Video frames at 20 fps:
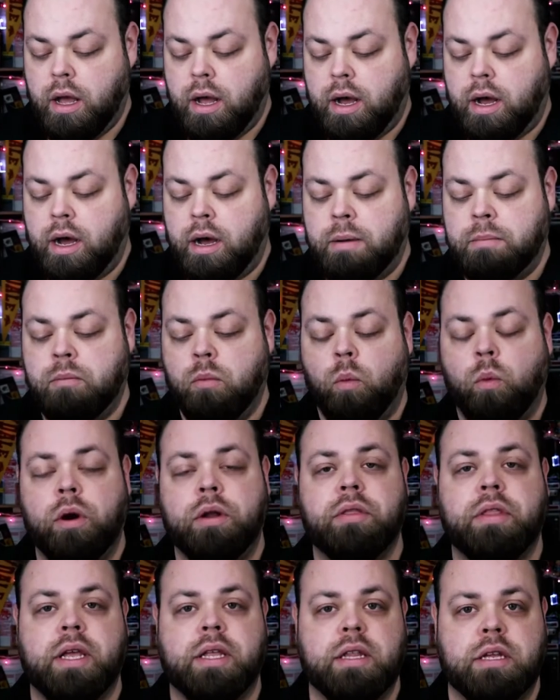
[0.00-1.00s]
Um,
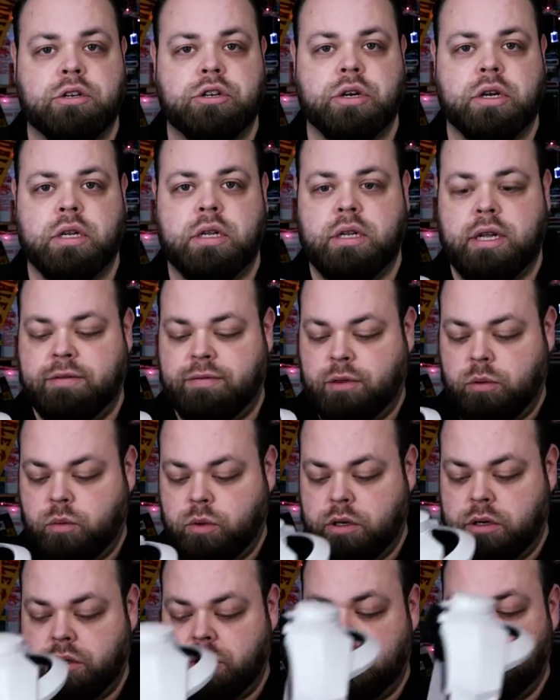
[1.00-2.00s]
one thing that you're going to definitely
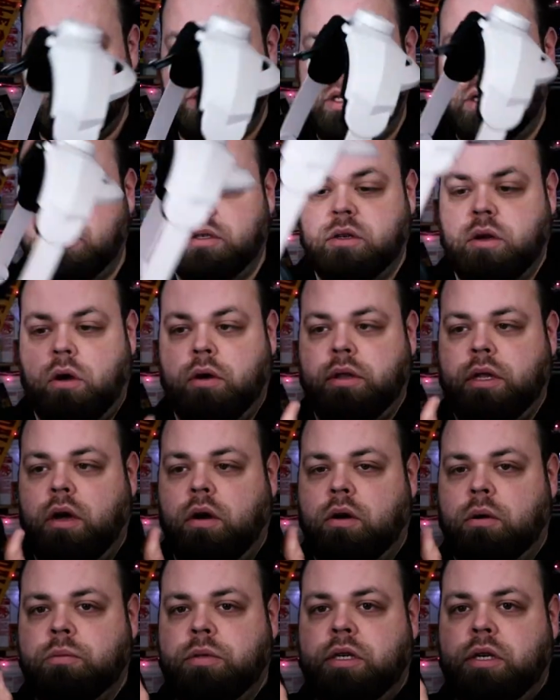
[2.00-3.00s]
want to do is on the
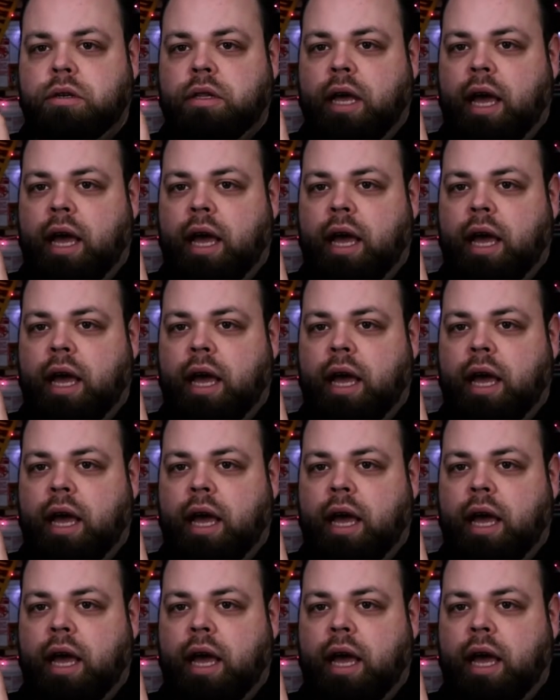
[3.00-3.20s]
arms here,